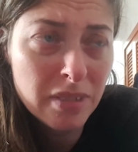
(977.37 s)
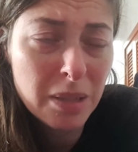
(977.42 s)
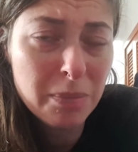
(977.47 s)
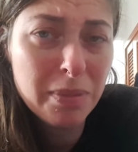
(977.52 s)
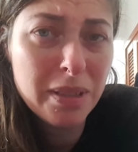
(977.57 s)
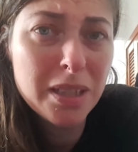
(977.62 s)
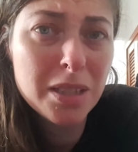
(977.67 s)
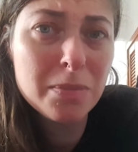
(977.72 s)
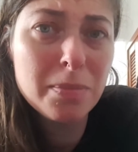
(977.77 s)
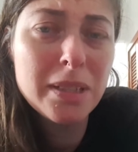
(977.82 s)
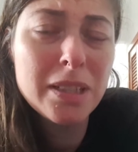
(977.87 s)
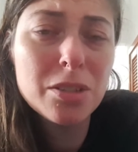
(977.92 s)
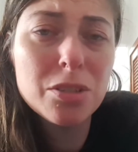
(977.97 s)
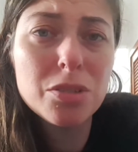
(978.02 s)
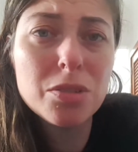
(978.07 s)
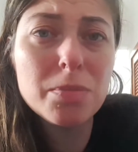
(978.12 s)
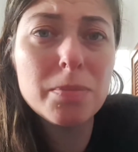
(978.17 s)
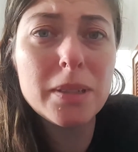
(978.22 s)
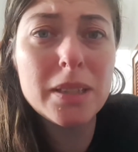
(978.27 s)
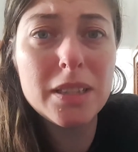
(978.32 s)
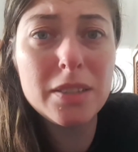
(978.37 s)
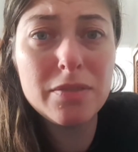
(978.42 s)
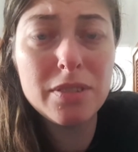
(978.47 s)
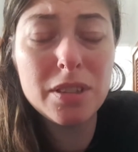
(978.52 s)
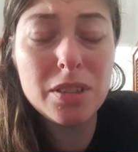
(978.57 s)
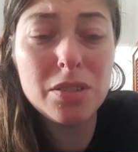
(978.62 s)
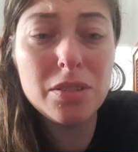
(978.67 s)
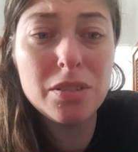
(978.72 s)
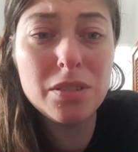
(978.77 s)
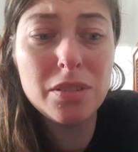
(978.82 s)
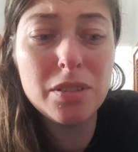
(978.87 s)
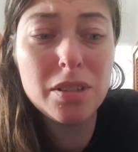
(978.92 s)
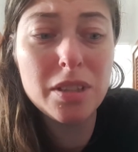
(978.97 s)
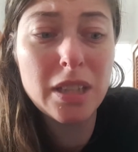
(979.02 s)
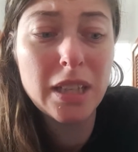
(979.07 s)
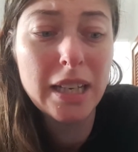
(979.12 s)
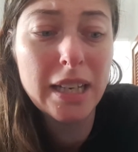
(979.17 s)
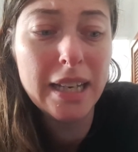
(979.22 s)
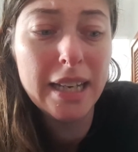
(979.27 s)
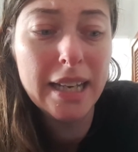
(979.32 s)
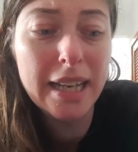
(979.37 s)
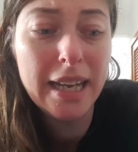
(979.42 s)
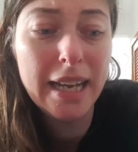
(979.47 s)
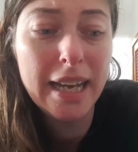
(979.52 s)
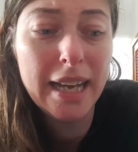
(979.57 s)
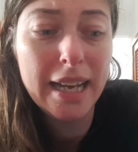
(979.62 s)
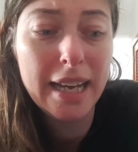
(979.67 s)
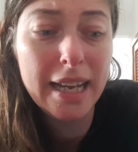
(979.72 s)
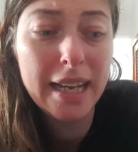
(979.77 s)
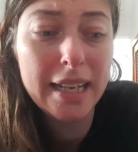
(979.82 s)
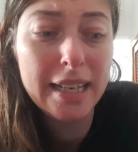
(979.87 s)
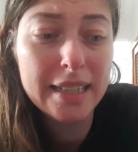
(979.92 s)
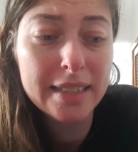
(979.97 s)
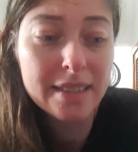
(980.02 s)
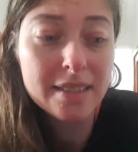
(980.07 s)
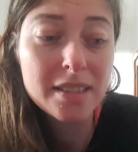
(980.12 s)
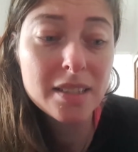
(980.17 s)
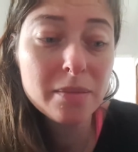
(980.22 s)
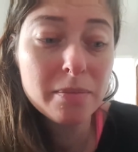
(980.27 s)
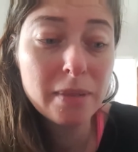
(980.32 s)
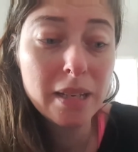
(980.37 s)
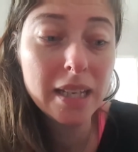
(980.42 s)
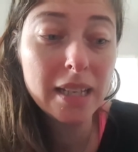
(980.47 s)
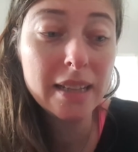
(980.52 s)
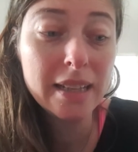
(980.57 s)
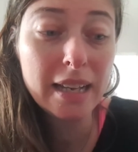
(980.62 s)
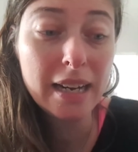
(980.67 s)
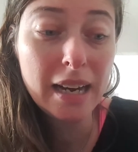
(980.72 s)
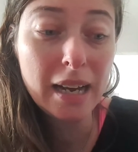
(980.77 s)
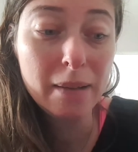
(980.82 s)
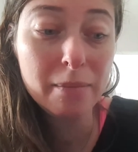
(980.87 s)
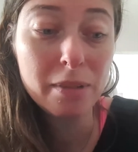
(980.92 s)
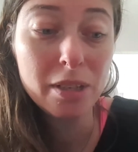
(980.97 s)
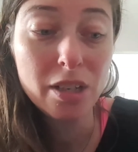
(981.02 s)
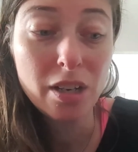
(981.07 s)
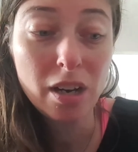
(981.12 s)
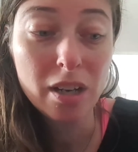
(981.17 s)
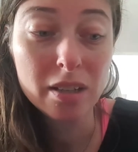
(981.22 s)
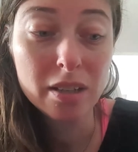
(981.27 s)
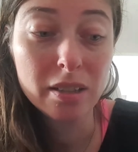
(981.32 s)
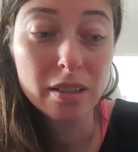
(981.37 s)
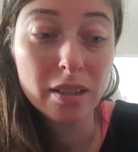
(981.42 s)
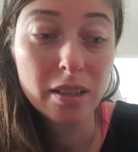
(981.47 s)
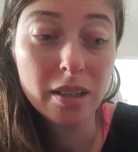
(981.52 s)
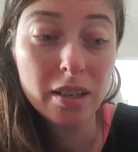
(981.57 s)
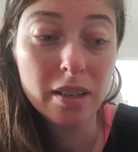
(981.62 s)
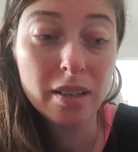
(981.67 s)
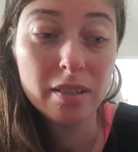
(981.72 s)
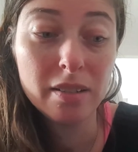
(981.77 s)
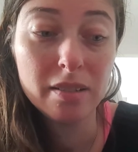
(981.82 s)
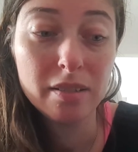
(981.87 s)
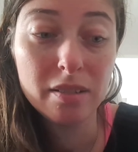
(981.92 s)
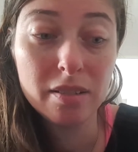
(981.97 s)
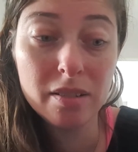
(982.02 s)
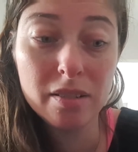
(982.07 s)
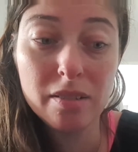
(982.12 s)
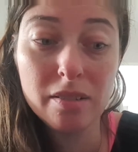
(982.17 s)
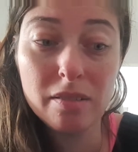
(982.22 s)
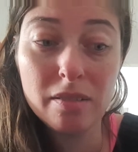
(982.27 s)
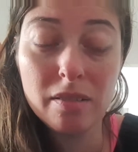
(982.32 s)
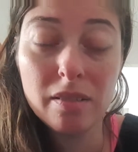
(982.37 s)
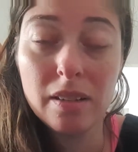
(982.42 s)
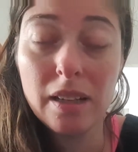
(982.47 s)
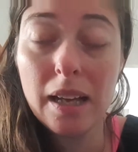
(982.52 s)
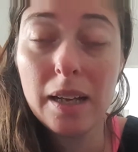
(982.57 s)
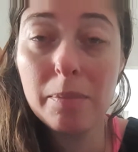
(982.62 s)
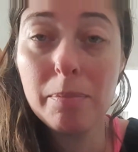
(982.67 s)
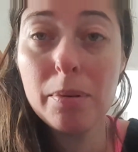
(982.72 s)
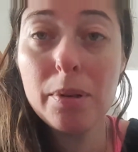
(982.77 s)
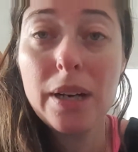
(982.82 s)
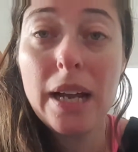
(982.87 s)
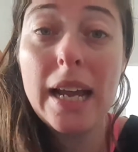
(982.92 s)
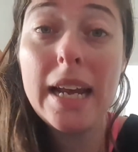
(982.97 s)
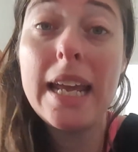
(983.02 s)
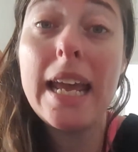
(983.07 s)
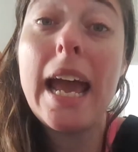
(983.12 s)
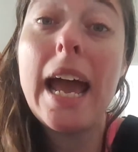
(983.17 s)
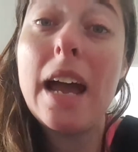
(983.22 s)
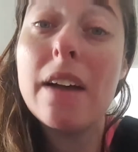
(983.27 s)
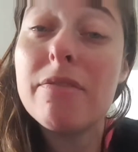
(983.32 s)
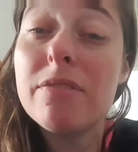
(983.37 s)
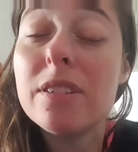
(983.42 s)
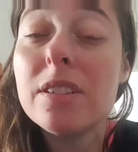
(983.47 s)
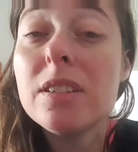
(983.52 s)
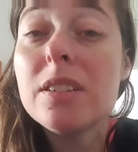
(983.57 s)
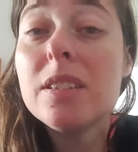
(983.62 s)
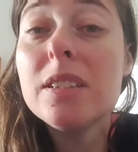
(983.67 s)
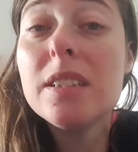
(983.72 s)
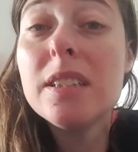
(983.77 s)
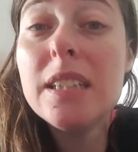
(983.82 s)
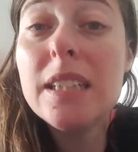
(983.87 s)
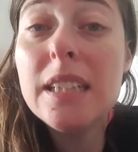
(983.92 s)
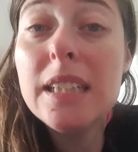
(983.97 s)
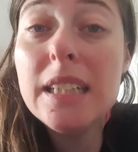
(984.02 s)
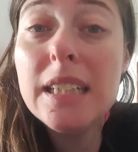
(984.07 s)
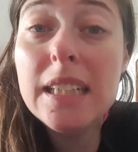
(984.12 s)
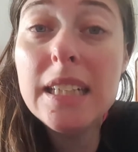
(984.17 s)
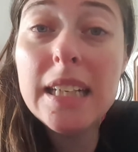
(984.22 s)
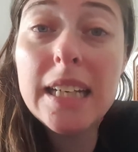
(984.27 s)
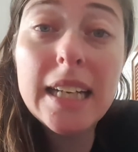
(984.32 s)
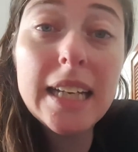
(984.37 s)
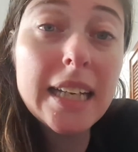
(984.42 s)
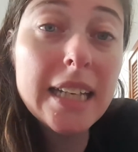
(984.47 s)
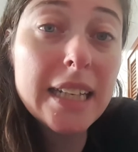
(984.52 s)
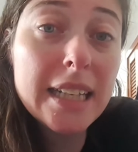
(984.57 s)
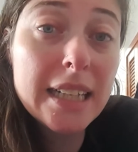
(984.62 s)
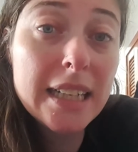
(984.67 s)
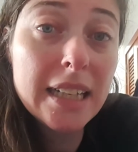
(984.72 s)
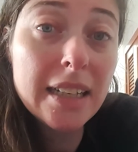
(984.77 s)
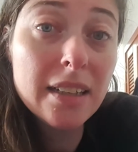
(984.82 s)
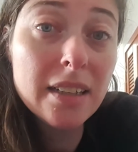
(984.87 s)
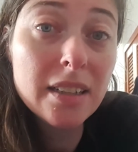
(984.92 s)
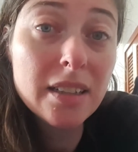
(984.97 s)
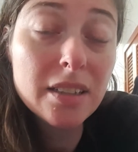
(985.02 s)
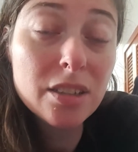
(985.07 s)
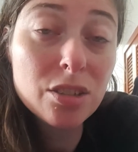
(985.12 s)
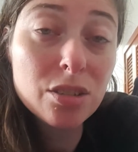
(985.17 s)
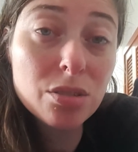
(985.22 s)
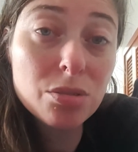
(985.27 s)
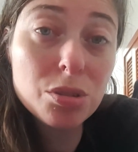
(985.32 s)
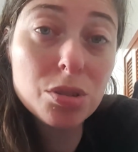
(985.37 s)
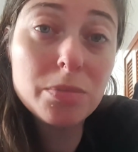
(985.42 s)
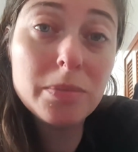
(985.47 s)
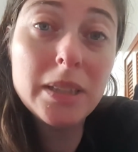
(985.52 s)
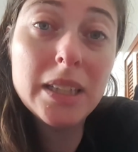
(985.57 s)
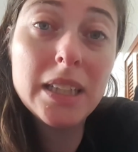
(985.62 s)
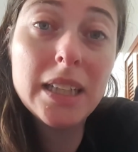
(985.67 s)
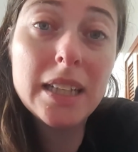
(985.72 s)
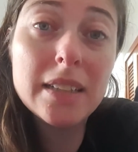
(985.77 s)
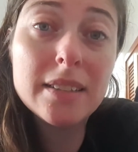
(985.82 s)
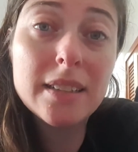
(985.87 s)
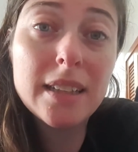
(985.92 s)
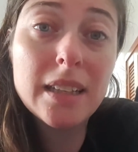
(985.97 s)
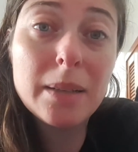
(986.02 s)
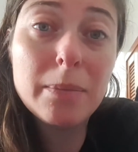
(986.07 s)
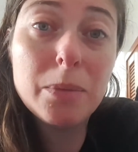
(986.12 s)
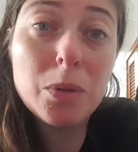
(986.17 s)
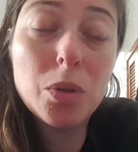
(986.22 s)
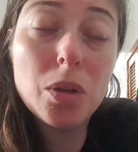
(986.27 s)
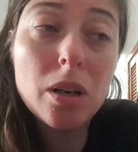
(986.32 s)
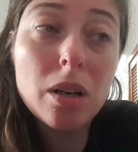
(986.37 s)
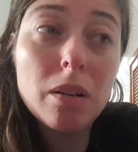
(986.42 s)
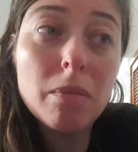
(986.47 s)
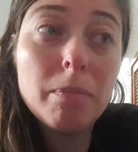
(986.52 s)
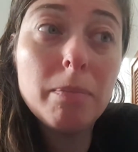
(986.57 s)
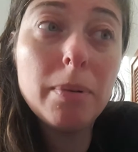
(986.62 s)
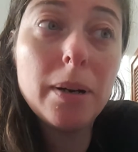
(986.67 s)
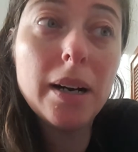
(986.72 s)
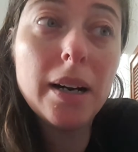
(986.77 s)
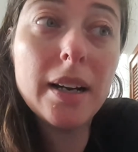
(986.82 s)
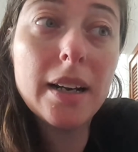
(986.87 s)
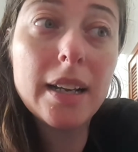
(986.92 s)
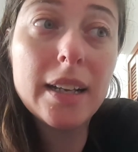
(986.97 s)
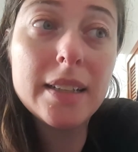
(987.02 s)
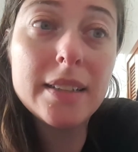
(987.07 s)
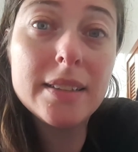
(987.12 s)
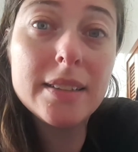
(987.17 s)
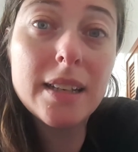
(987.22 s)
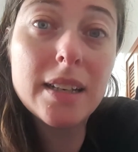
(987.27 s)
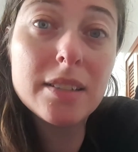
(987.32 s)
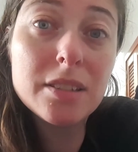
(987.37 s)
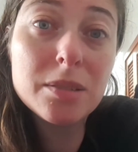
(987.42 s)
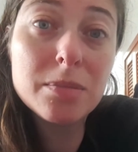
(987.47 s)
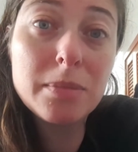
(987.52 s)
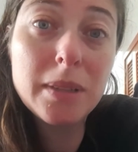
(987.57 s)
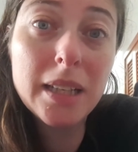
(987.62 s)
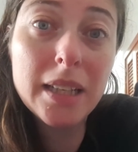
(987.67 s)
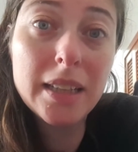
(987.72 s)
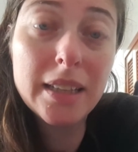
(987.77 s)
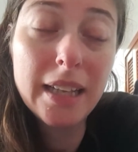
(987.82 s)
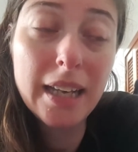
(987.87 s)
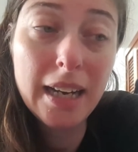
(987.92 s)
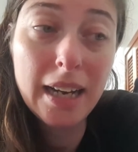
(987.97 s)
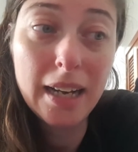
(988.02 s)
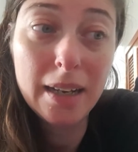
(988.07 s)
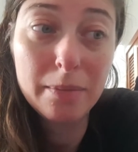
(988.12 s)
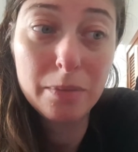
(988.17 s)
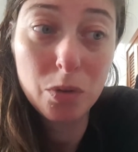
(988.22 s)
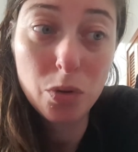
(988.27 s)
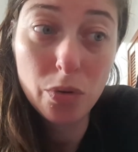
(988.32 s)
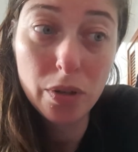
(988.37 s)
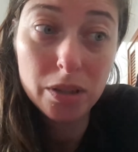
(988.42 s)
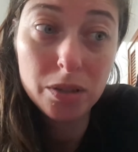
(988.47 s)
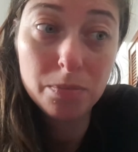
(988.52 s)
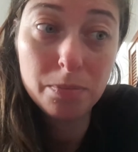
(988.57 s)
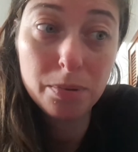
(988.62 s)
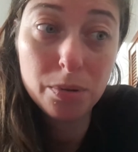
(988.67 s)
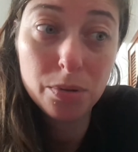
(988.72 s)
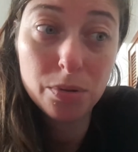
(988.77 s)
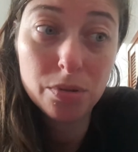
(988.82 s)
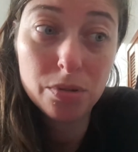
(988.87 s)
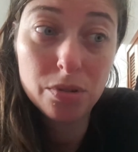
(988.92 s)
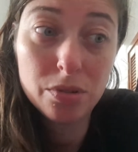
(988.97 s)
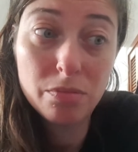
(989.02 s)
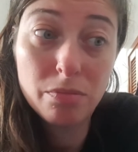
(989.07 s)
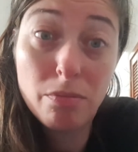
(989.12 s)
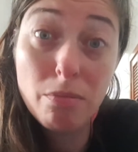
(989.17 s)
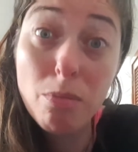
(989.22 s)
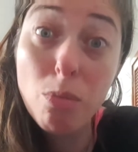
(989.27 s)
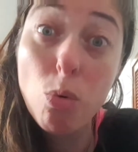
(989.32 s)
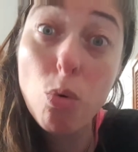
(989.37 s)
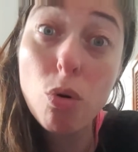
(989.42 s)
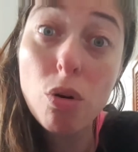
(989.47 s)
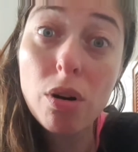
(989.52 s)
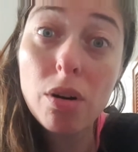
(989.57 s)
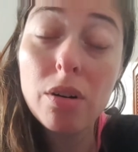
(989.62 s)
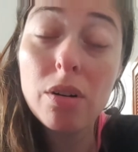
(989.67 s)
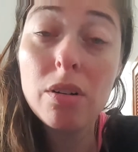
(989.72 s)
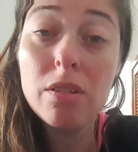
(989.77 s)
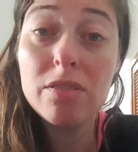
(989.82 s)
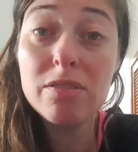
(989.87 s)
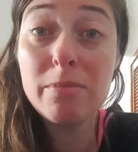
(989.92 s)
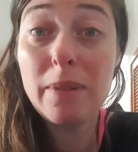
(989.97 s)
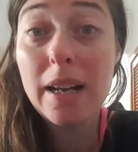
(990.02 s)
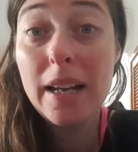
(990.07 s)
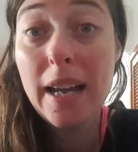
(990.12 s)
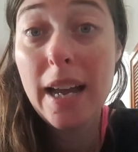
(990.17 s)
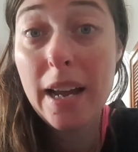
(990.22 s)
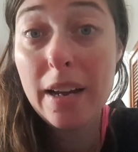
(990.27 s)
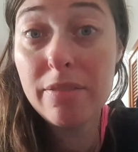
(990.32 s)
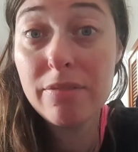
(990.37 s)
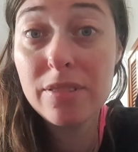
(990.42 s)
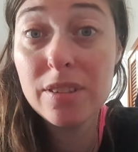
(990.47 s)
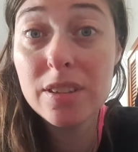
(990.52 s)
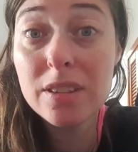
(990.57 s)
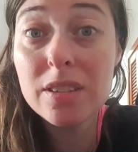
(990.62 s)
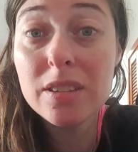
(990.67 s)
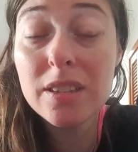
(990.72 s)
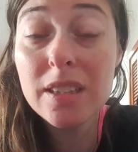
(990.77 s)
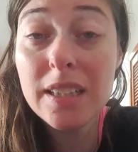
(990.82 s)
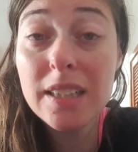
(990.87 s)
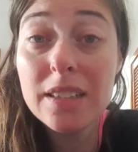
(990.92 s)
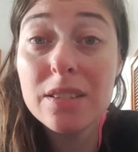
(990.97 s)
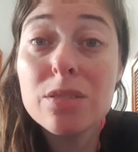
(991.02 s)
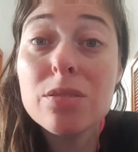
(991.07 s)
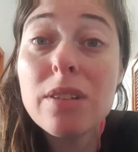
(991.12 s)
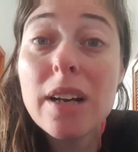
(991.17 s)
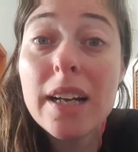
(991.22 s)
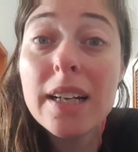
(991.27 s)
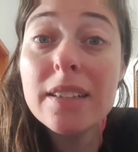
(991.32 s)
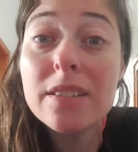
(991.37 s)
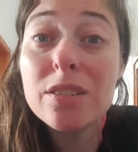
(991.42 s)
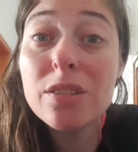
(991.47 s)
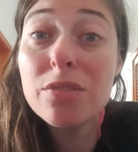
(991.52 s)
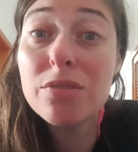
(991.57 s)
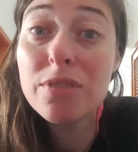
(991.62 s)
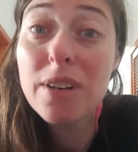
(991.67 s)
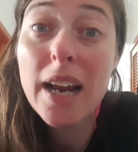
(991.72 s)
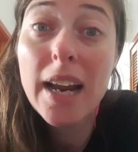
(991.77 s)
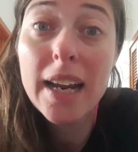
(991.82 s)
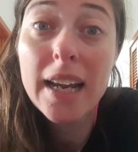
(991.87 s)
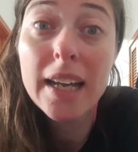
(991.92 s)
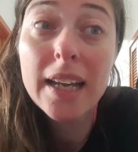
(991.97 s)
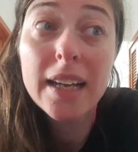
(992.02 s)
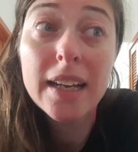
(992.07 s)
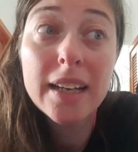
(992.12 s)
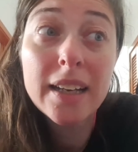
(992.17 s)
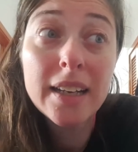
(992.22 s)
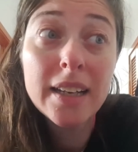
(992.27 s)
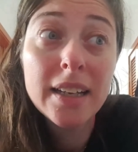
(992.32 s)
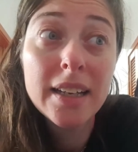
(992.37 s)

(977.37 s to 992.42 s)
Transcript: But it's been super difficult, and it doesn't mean that I'm not gonna like put any effort in the social medias anymore, but it does mean that I'm going to put more of my effort in trying to rank,